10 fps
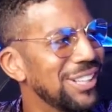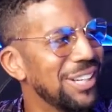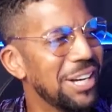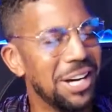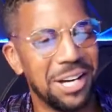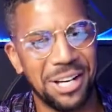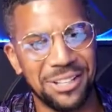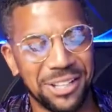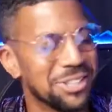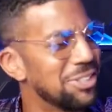Yeah, uh,
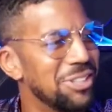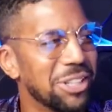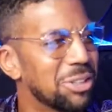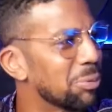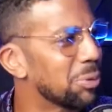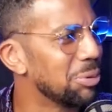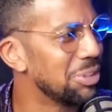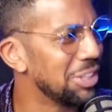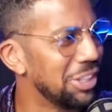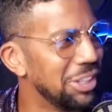they can stick to
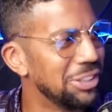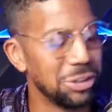routines.